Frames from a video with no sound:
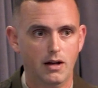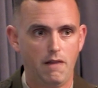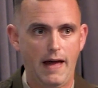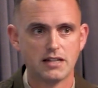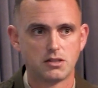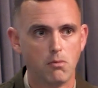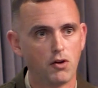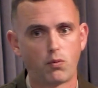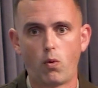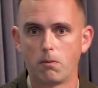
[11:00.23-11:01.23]
that's the
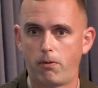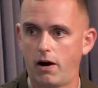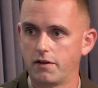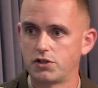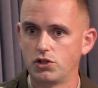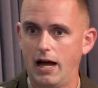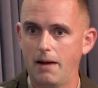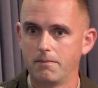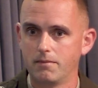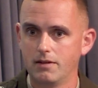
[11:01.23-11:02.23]
most rewarding part of this
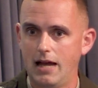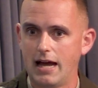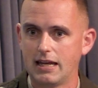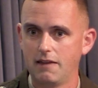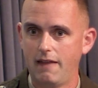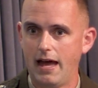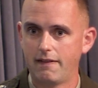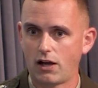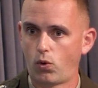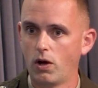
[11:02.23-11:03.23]
job. Not getting
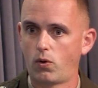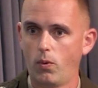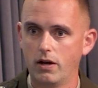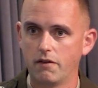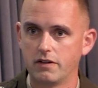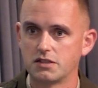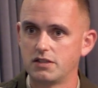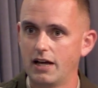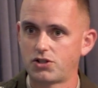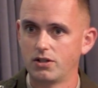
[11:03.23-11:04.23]
that quick win of an
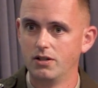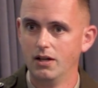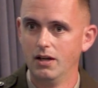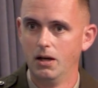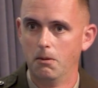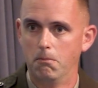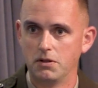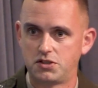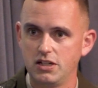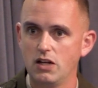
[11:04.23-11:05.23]
accession,
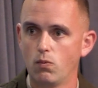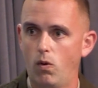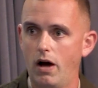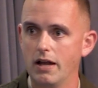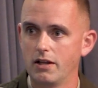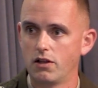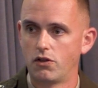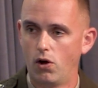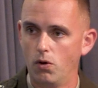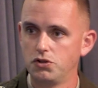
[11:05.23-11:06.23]
but seeing what
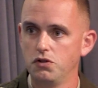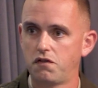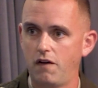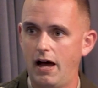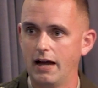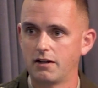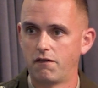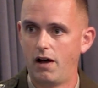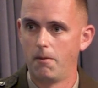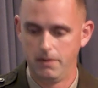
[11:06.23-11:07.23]
those you find
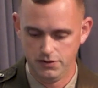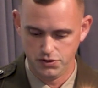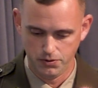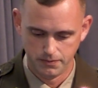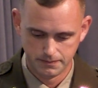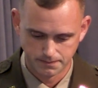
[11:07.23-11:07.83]
develop into.